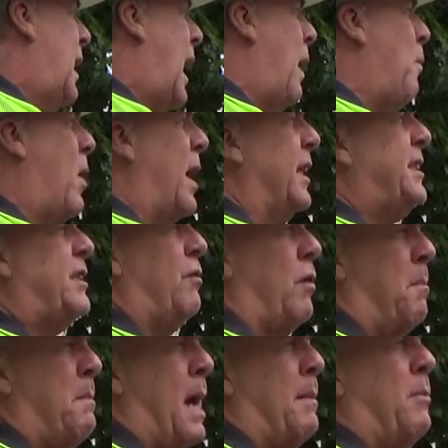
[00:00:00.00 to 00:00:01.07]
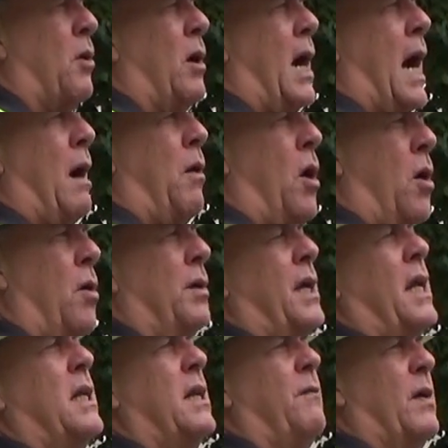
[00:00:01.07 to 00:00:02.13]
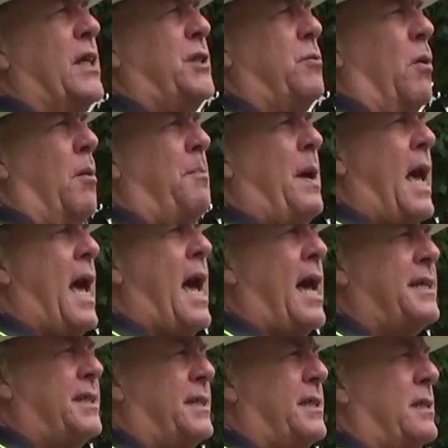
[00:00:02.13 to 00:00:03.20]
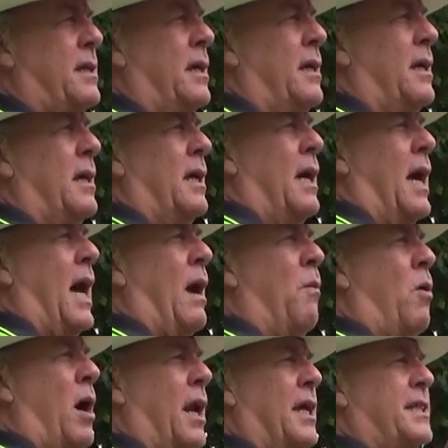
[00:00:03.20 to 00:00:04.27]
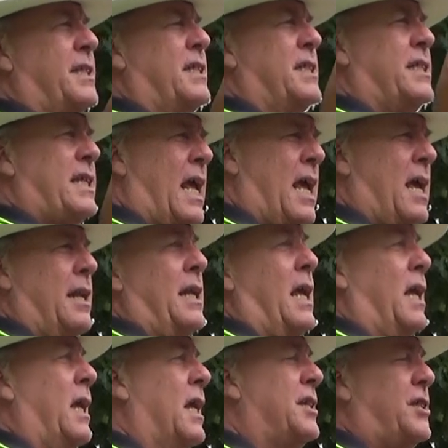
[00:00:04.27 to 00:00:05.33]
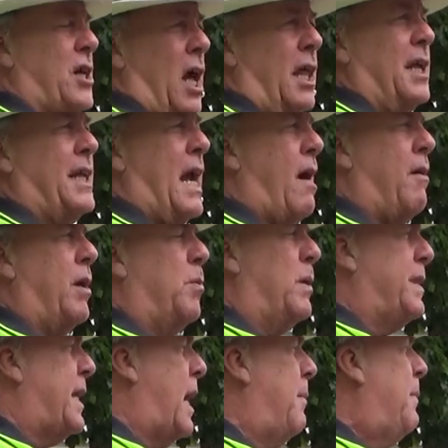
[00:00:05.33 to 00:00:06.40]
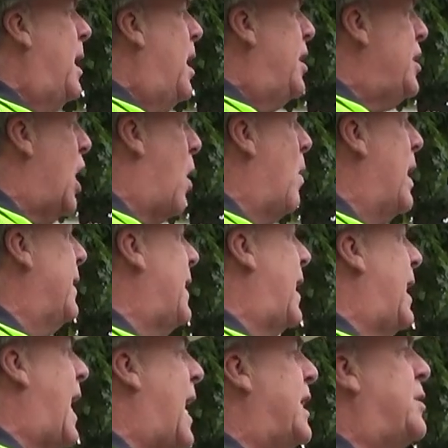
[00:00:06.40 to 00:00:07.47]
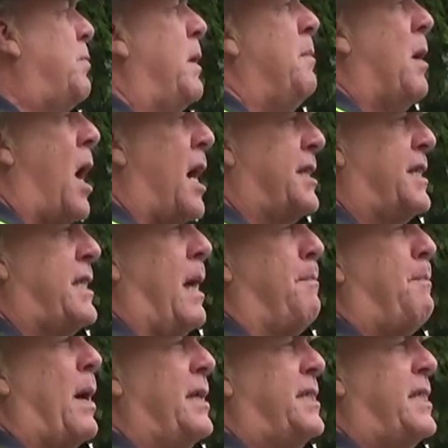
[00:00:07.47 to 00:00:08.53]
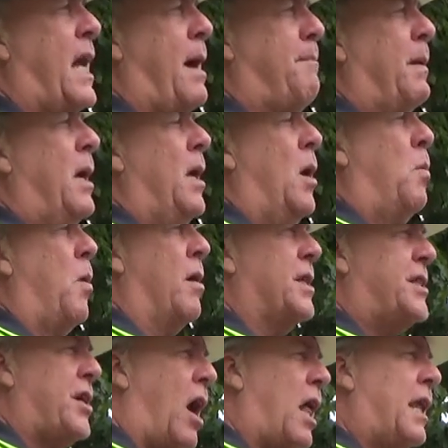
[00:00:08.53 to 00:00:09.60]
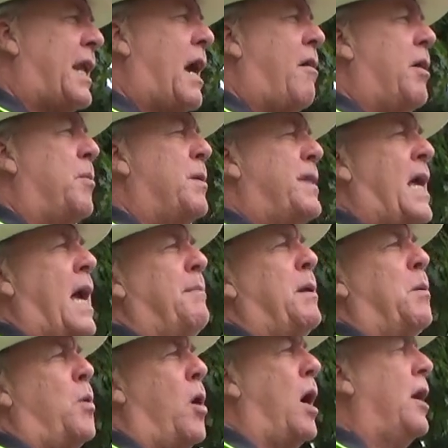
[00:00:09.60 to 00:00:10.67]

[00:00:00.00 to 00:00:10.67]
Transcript: I want us to remember our own individual pasts. I want us to stand in solidarity with them, knowing that as we march step by step, we're in solidarity with them and we're